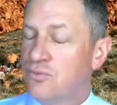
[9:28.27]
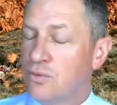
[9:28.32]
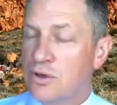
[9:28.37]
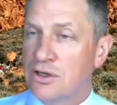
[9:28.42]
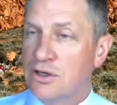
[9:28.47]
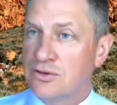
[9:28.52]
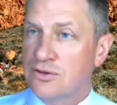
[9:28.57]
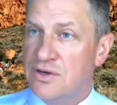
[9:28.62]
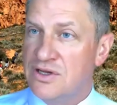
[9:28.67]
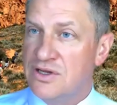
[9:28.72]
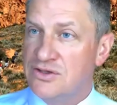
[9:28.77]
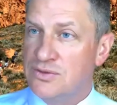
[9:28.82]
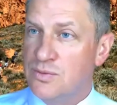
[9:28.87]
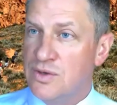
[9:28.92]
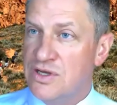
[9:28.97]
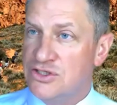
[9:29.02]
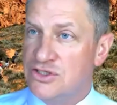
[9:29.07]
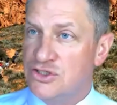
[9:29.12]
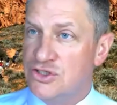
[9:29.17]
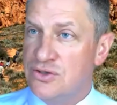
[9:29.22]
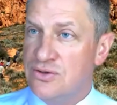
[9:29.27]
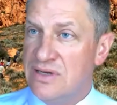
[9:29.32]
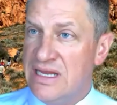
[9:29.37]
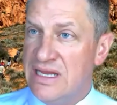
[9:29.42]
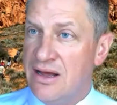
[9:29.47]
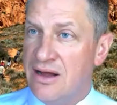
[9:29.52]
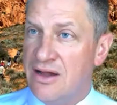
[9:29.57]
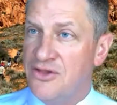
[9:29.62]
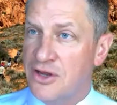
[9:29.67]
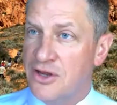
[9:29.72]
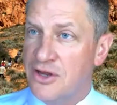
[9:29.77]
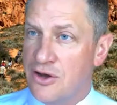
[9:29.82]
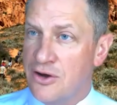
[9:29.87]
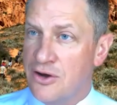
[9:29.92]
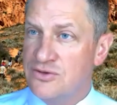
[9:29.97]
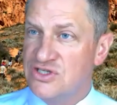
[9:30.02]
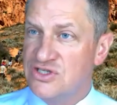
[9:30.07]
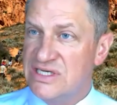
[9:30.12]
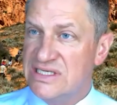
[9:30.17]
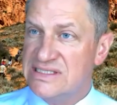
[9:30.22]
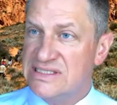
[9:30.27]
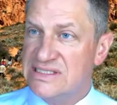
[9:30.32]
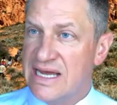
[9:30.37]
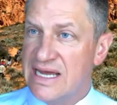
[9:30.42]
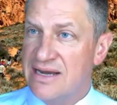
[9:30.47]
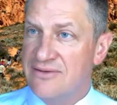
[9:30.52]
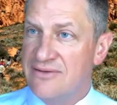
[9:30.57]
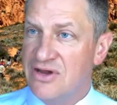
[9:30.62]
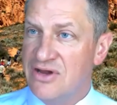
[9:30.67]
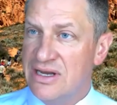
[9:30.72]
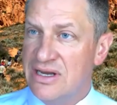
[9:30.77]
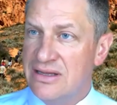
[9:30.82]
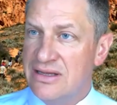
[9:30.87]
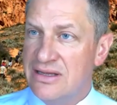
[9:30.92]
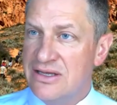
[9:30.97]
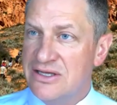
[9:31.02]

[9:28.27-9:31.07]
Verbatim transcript: you've worked with with Judy on the coaching side of it.